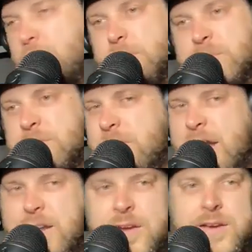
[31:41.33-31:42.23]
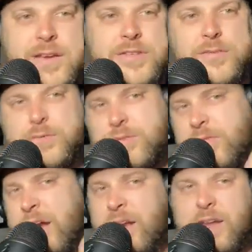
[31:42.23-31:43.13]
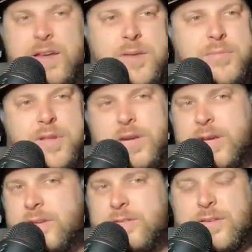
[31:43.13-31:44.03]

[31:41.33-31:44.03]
From Savannah. He's from Savannah. He plays,